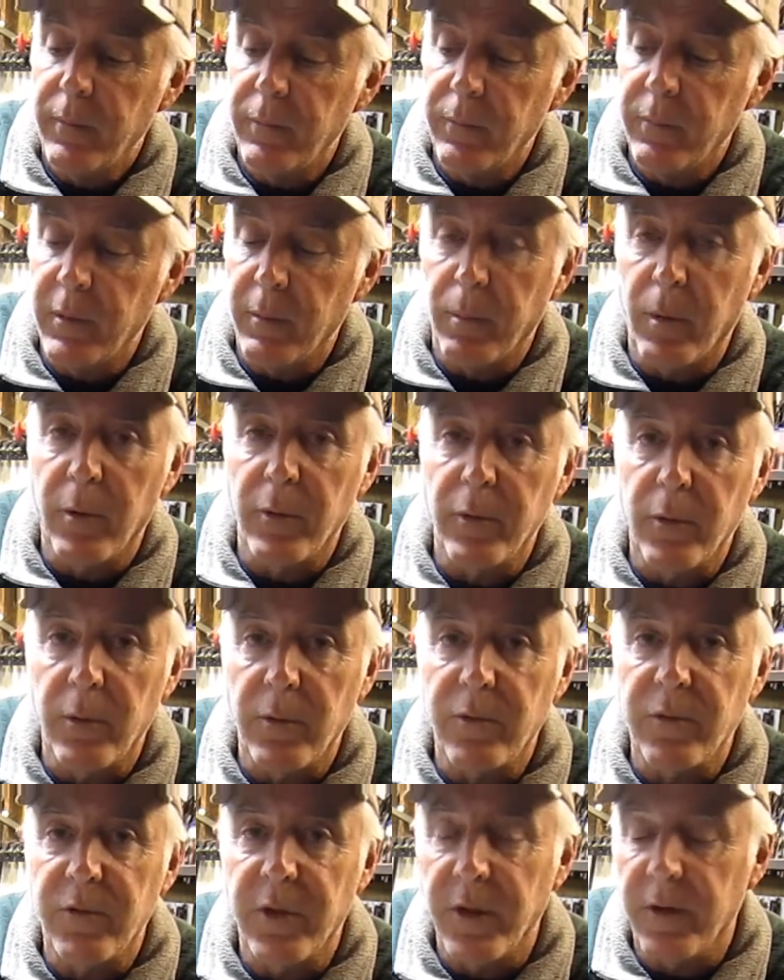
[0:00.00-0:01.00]
the bolt
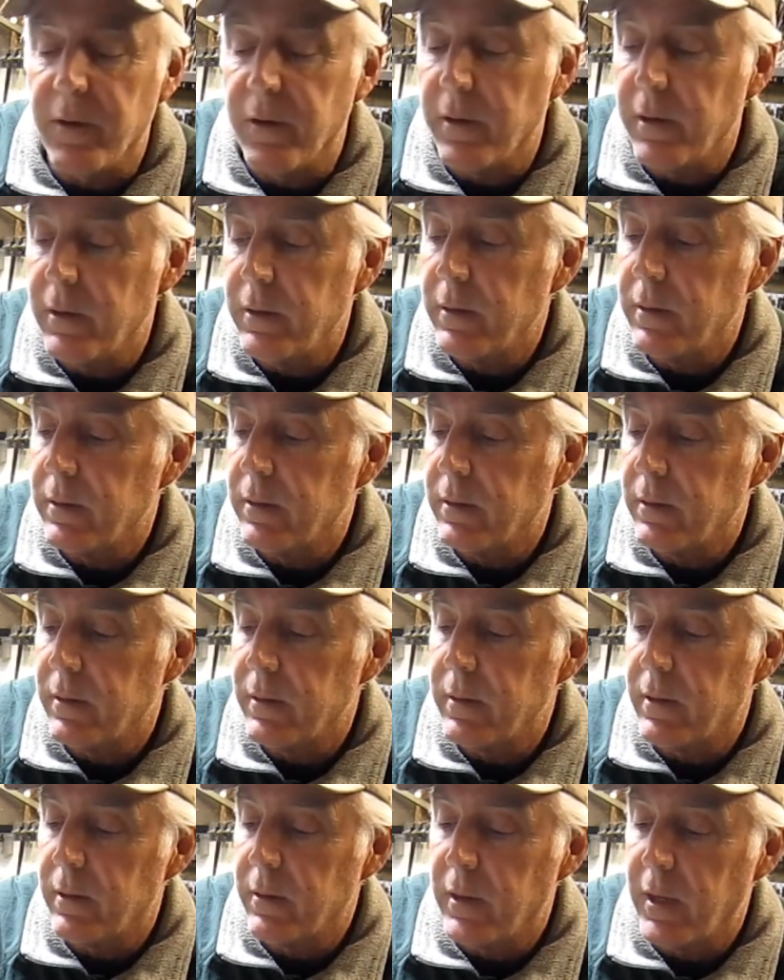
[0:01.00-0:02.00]
hole's centered.
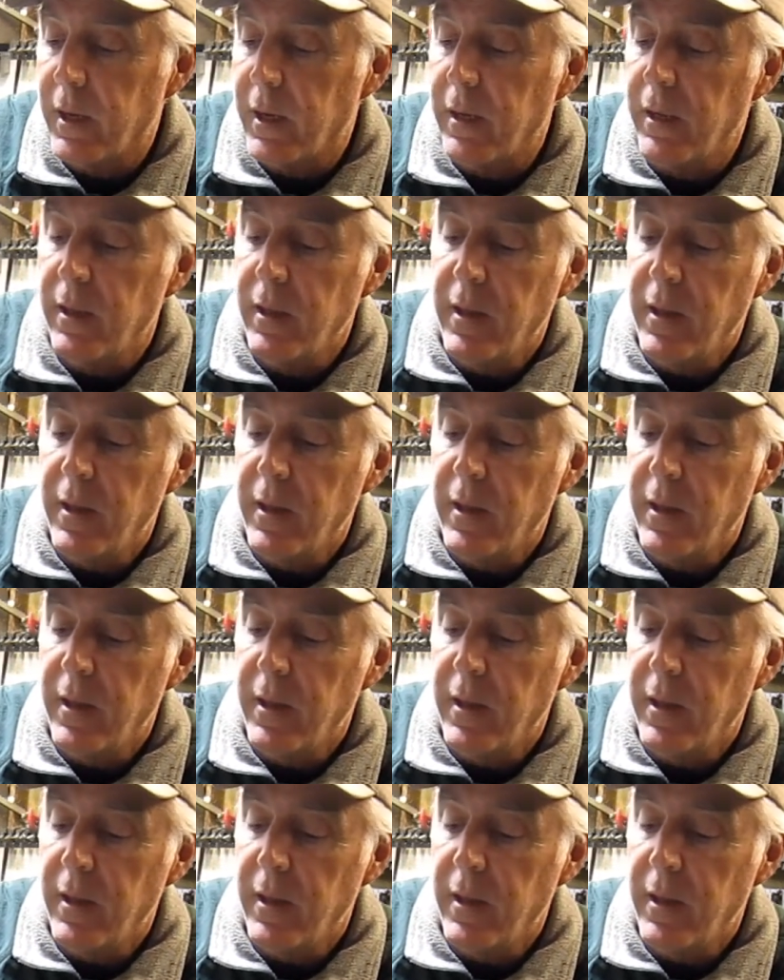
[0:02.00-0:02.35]
Okay?